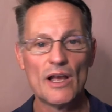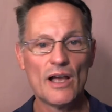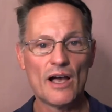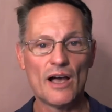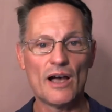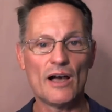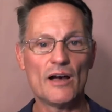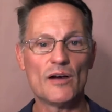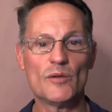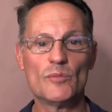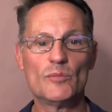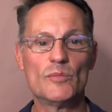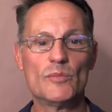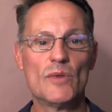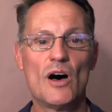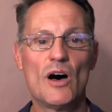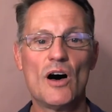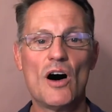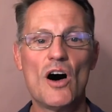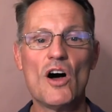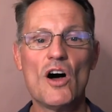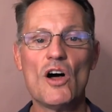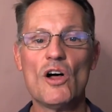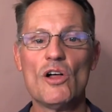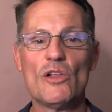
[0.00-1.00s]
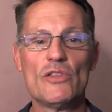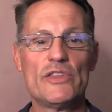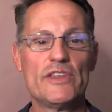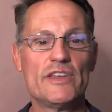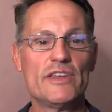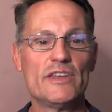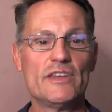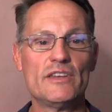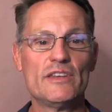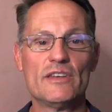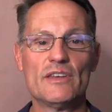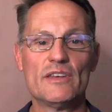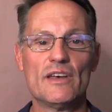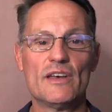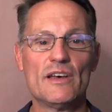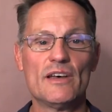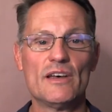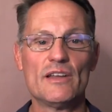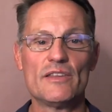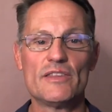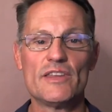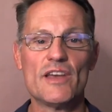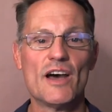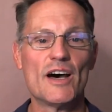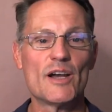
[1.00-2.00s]
All the
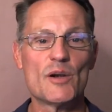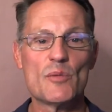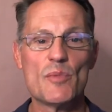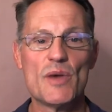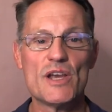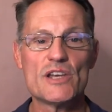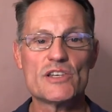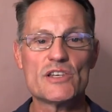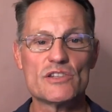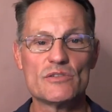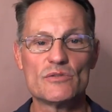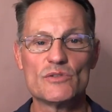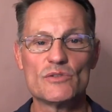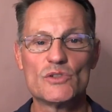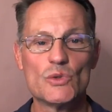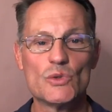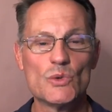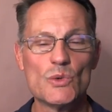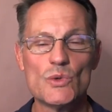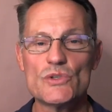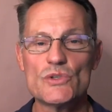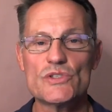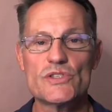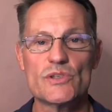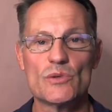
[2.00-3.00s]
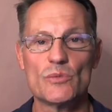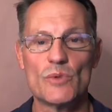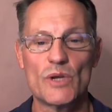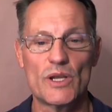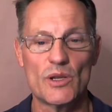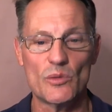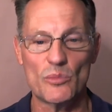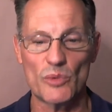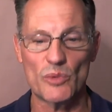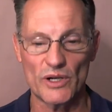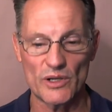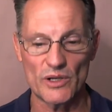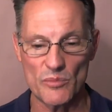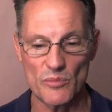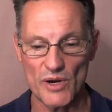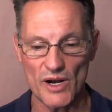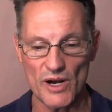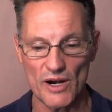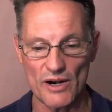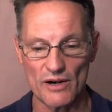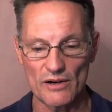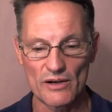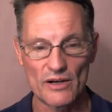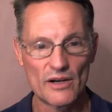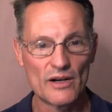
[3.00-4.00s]
automation tools that we can bring to
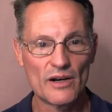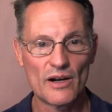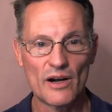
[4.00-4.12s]
bear